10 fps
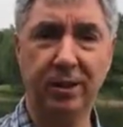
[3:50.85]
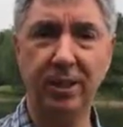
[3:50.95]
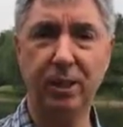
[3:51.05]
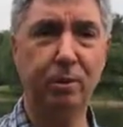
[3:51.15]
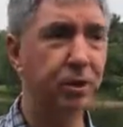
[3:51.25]

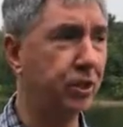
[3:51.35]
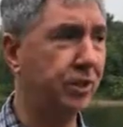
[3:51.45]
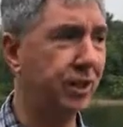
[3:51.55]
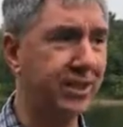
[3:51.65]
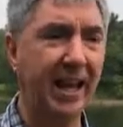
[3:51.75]
The key
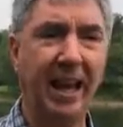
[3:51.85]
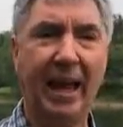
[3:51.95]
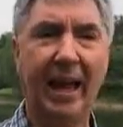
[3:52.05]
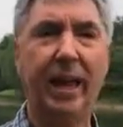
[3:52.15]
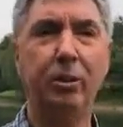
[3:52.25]
question is,
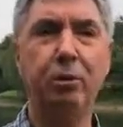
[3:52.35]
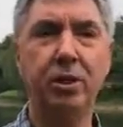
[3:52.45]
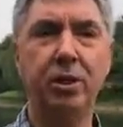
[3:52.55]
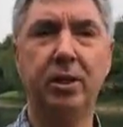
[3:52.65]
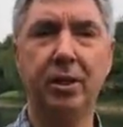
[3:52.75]

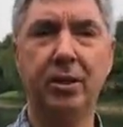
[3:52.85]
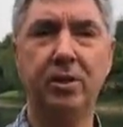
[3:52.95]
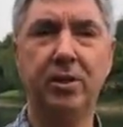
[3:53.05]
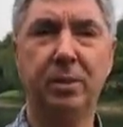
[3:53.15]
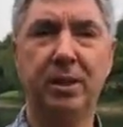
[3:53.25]
how did the
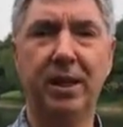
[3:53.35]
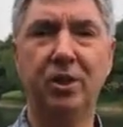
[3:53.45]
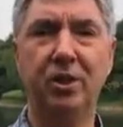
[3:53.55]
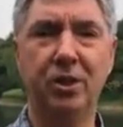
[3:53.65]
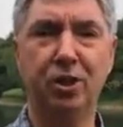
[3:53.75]
customer
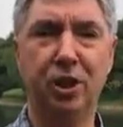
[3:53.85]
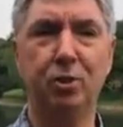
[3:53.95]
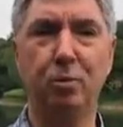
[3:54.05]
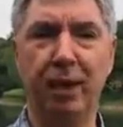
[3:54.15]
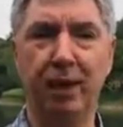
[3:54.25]
get to the
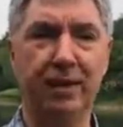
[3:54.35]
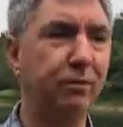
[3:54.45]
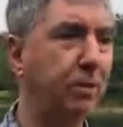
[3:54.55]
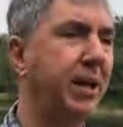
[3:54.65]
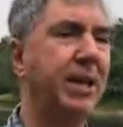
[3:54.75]
jetway?
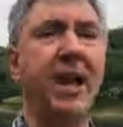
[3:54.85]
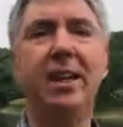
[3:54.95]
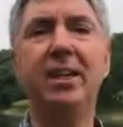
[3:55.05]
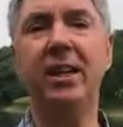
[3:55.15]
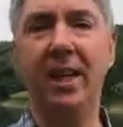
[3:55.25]
Never mind
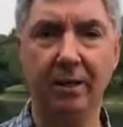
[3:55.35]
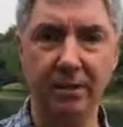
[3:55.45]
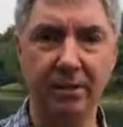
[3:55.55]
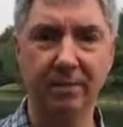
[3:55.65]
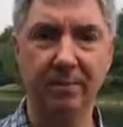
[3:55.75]
anything
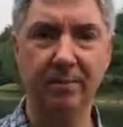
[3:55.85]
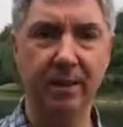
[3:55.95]
else.